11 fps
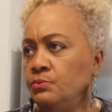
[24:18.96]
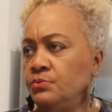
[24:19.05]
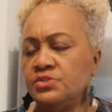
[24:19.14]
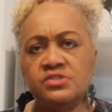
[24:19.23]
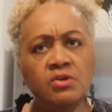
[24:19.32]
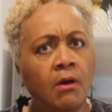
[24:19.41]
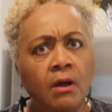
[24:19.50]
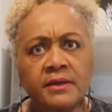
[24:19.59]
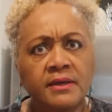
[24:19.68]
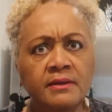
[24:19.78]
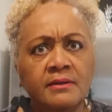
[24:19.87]
was
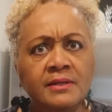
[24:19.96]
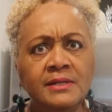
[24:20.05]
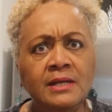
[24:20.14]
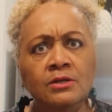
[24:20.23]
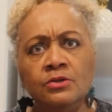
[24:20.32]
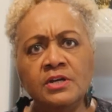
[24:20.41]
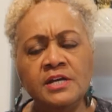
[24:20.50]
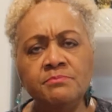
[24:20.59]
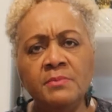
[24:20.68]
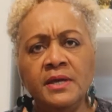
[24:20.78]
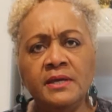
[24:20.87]
talking and I look
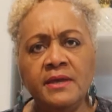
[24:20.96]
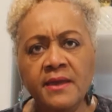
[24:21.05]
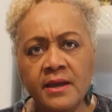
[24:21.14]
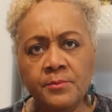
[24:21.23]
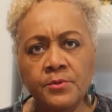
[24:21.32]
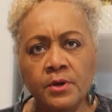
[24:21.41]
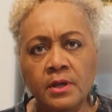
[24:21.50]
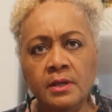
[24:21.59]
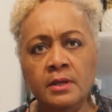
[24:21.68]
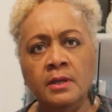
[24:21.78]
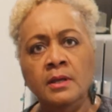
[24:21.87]
at my
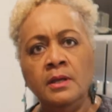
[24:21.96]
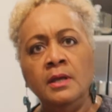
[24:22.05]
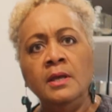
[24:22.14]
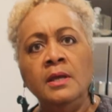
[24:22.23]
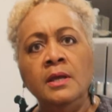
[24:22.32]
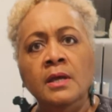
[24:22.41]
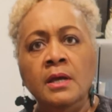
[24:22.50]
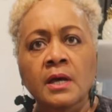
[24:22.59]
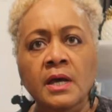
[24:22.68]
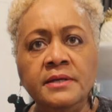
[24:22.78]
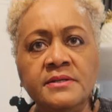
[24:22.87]
camera
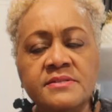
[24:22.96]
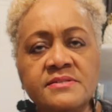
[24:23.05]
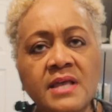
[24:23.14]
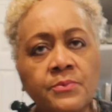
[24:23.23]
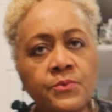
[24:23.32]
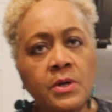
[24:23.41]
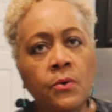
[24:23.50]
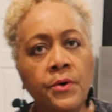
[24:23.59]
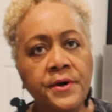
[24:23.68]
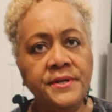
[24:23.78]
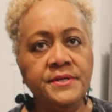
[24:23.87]
and it stopped
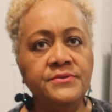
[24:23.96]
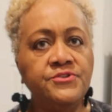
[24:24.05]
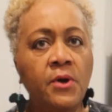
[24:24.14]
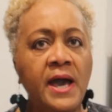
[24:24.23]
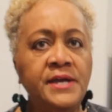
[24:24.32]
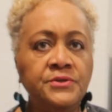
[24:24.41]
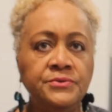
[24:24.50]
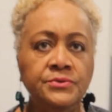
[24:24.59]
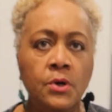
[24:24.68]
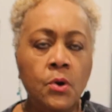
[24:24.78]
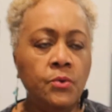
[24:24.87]
recording. So I
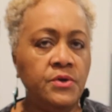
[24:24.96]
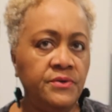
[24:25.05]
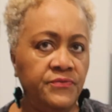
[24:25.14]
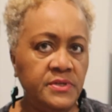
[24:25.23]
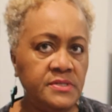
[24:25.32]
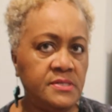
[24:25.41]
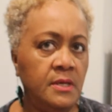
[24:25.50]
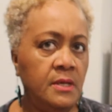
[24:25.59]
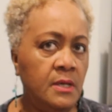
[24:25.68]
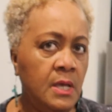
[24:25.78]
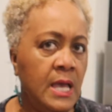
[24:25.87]
don't know if
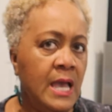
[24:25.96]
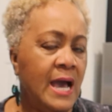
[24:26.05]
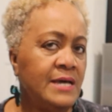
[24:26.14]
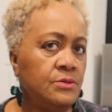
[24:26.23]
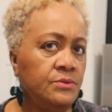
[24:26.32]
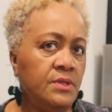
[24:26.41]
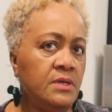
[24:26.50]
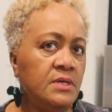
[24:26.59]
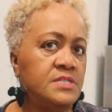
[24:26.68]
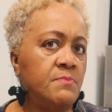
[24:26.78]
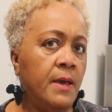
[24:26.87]
I don't think
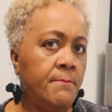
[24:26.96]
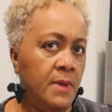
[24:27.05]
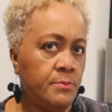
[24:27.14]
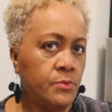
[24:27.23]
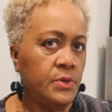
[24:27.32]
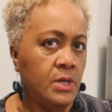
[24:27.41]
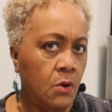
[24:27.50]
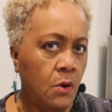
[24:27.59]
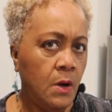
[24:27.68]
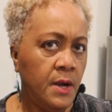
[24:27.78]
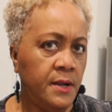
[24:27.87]
it's my memory
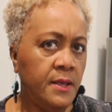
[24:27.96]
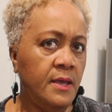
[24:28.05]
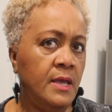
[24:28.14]
card.